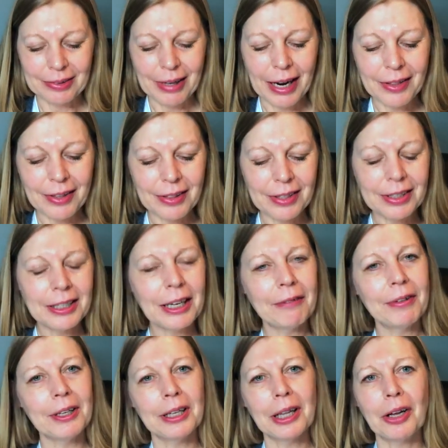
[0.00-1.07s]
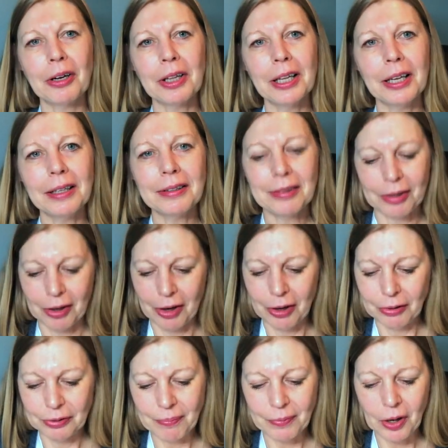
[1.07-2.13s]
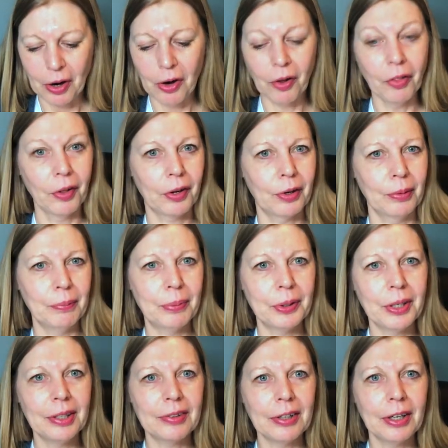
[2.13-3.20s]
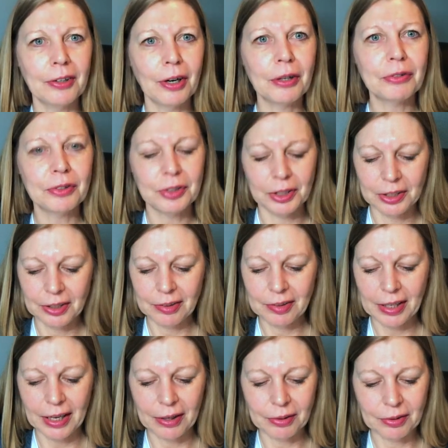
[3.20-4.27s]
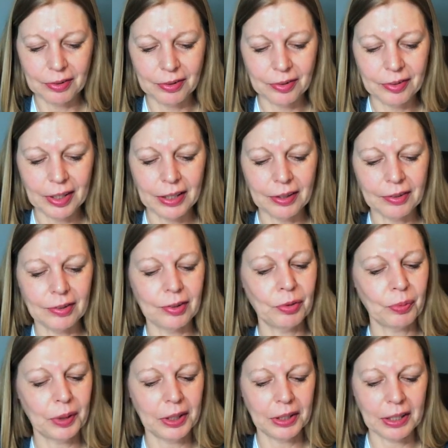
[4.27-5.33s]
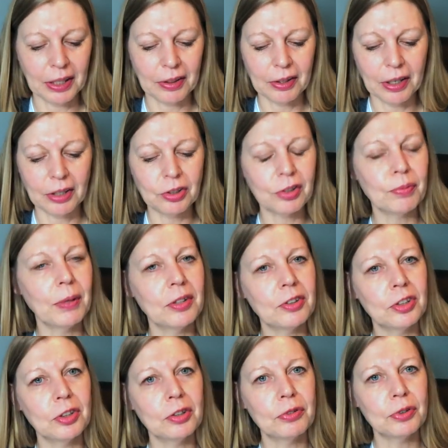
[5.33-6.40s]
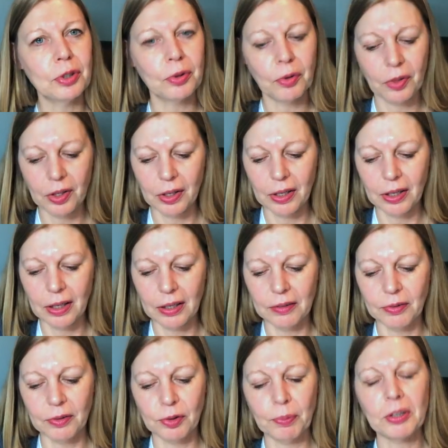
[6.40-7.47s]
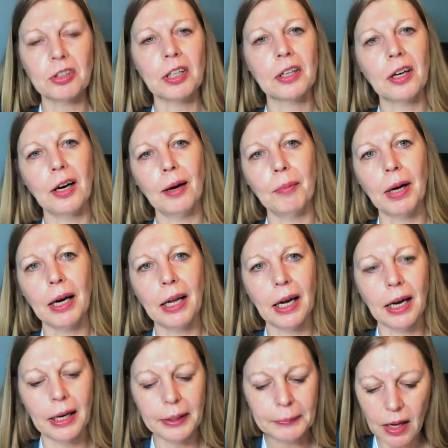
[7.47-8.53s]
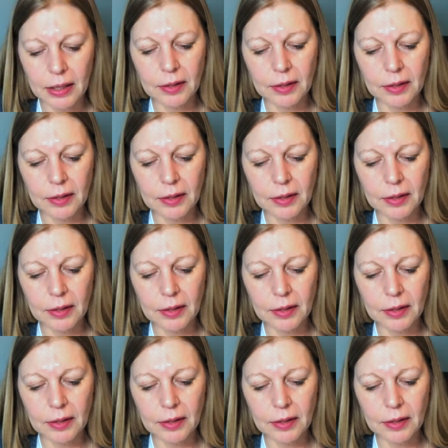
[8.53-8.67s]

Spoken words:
Rather than give you a long list of all the companies that are offering discounts and sales this week, I thought I'd just mention a few that have especially caught my eye,